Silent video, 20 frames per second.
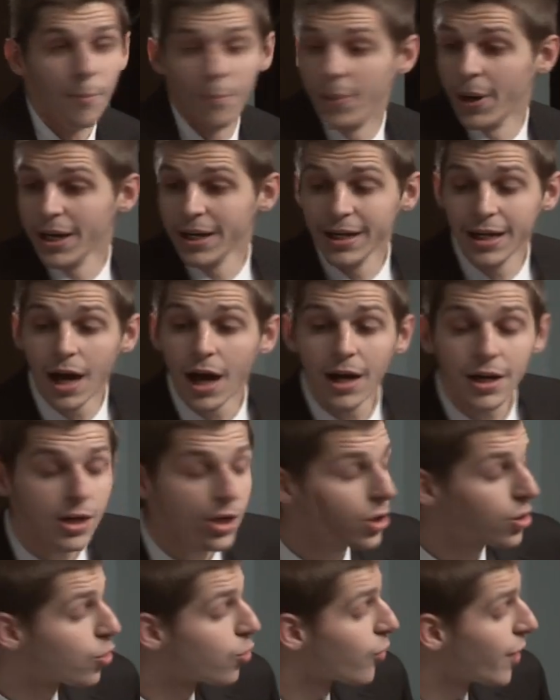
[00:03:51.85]
But none
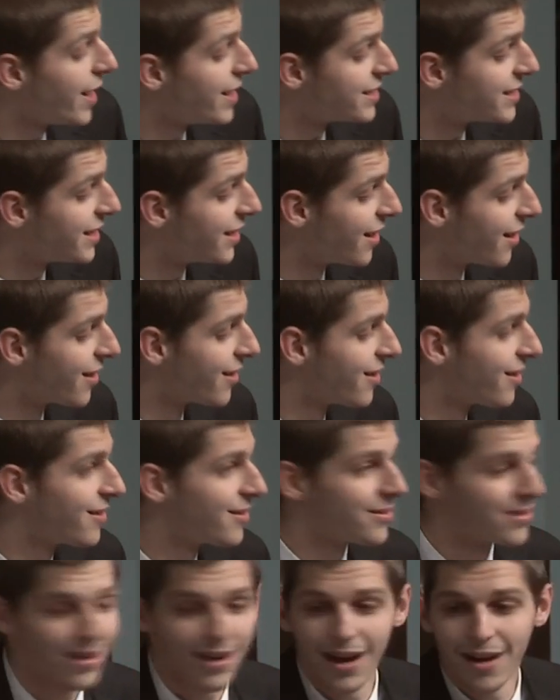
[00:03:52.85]
crazier.
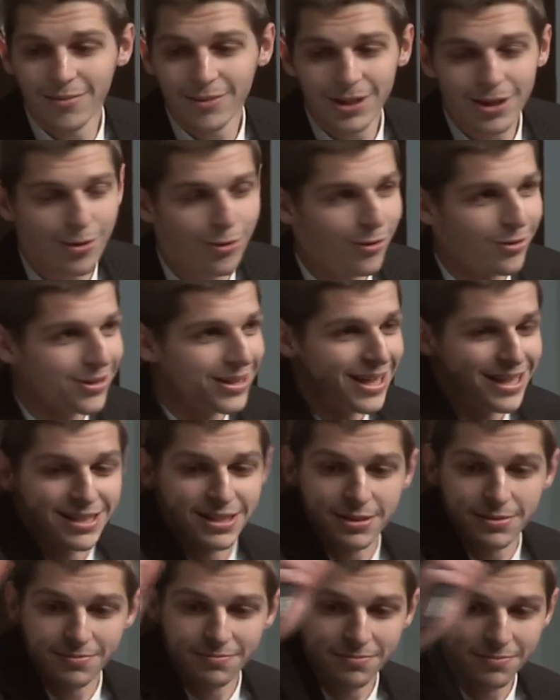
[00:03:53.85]
I'm going to hold
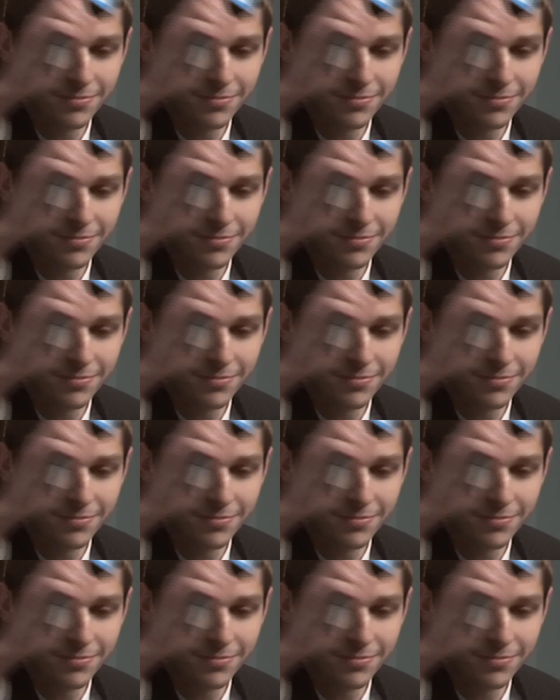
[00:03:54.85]
this.